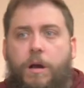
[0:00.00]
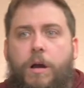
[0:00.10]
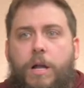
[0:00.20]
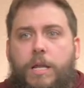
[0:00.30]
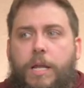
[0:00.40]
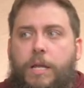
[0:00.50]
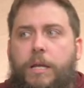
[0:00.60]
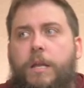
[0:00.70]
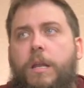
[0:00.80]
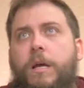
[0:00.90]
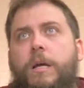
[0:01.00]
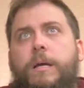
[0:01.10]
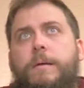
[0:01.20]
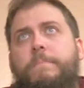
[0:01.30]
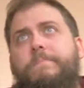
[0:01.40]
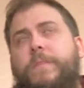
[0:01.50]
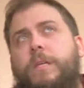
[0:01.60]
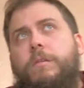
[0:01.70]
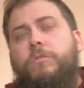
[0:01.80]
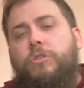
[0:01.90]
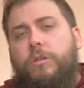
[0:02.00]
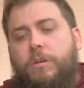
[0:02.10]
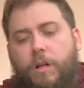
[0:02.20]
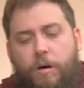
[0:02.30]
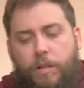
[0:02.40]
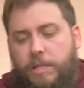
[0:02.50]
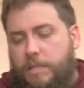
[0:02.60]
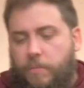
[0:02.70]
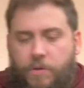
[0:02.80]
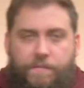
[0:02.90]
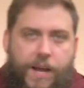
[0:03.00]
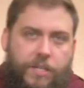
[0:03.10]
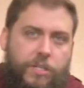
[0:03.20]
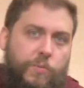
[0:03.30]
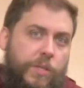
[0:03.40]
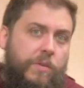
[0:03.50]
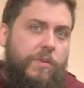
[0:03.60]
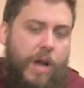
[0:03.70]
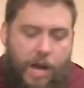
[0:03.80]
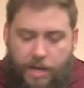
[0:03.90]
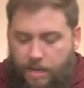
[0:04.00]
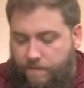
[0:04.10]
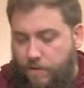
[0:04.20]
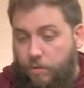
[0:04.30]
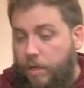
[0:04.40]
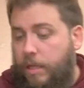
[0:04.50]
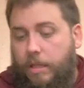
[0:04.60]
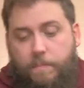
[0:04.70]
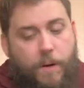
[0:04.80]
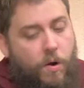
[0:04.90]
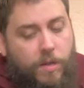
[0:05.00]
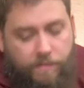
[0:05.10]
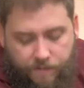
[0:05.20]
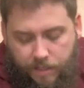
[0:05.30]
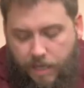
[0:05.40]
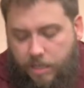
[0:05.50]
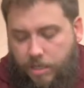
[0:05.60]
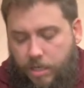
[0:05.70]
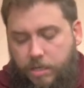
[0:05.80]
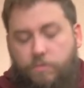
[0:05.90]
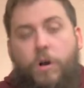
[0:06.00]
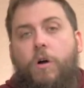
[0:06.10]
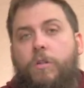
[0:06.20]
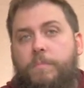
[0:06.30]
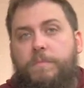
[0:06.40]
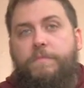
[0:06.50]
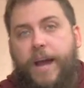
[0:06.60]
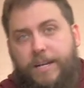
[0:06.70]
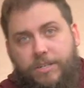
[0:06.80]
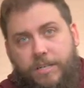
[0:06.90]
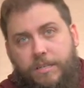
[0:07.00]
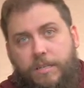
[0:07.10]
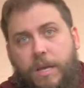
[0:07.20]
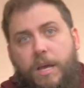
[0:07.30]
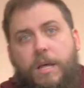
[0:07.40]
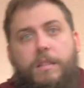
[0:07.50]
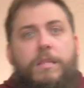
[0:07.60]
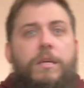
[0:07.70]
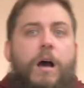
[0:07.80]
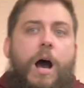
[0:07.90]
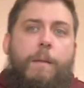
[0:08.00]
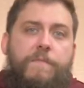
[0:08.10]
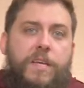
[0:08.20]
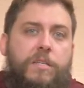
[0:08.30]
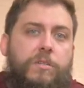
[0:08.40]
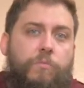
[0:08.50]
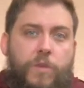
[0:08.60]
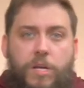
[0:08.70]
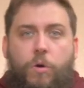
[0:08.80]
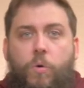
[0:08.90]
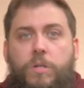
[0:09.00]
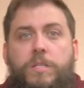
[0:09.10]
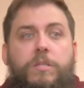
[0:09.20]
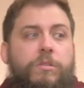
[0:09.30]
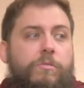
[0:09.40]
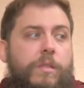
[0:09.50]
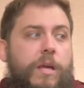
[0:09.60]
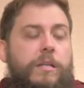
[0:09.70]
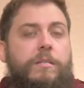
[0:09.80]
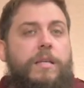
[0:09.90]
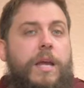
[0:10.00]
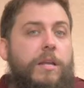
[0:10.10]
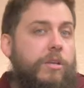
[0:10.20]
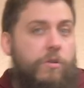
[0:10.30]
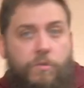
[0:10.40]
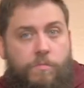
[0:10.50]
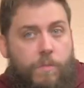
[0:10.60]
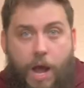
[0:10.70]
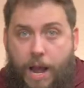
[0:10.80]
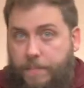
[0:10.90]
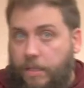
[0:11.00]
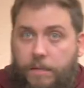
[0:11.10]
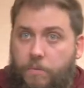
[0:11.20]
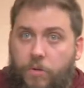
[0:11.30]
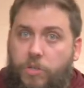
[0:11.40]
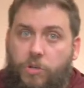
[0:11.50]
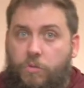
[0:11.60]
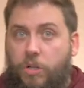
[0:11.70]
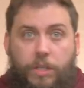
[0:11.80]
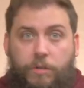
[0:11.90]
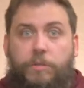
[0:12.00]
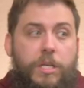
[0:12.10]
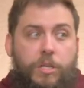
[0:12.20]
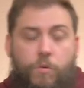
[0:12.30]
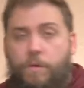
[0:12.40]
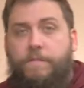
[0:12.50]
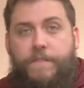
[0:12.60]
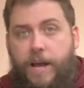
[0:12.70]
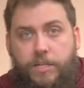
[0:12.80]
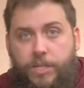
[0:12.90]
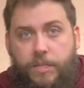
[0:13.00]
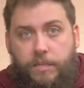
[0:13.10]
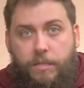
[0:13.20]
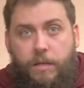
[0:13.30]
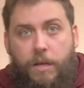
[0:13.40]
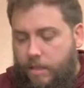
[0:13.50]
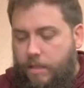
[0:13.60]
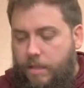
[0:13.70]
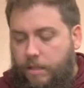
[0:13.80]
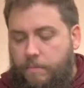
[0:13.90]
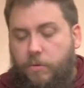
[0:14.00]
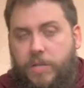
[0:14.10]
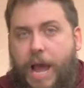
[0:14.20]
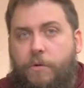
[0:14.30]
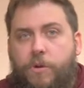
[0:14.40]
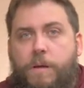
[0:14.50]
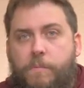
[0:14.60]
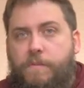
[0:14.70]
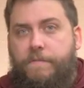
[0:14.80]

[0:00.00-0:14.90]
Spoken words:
on in calling someone a fascist when they're not. If you look at their party affiliation and you call them a fascist, the obvious recourse is to then say, no, I'm a liberal, so clearly you're a fascist. The liberals outnumber the